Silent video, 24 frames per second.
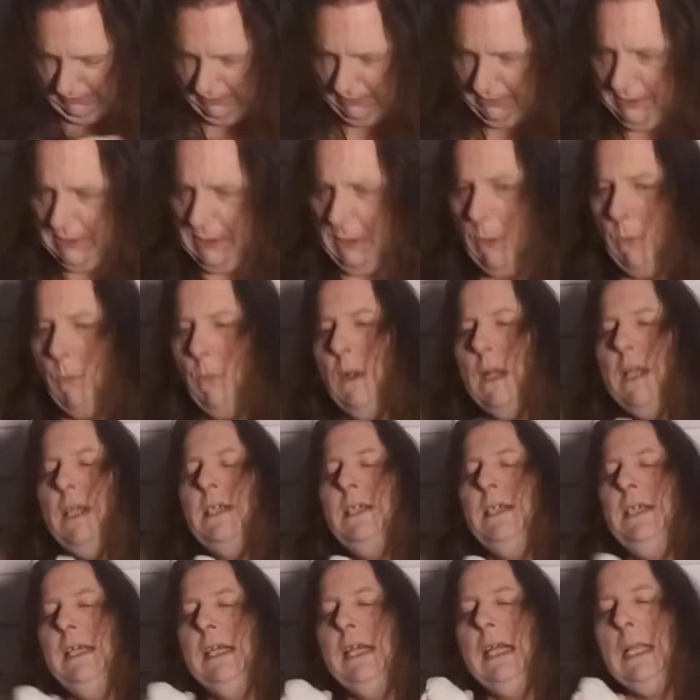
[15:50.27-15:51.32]
so what
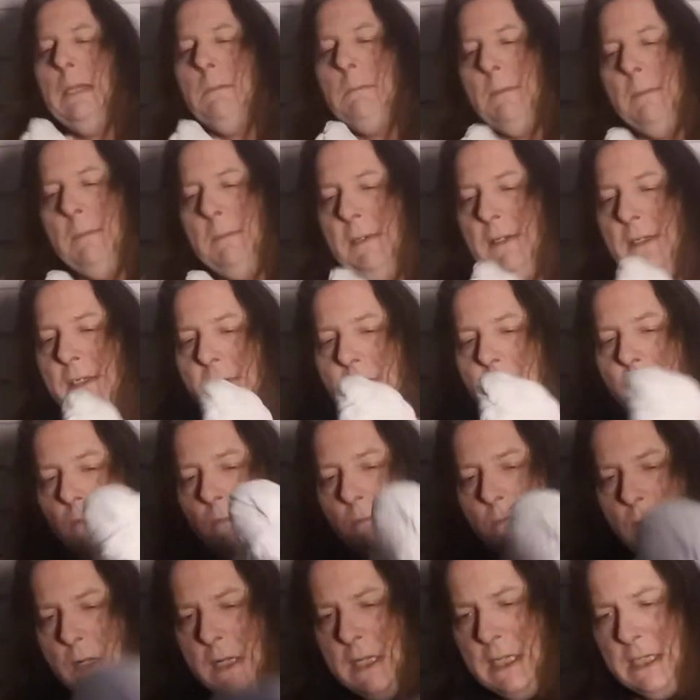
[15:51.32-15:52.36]
is he going to be,
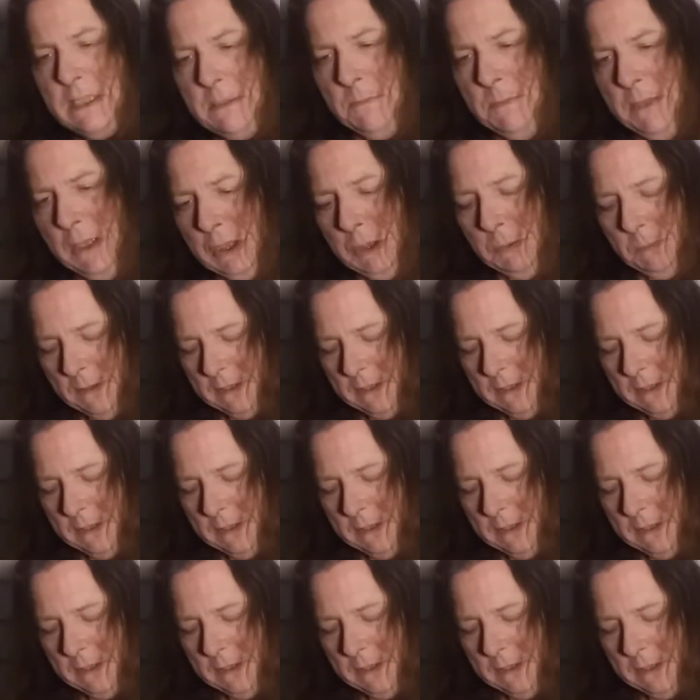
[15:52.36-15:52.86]
what is Mitch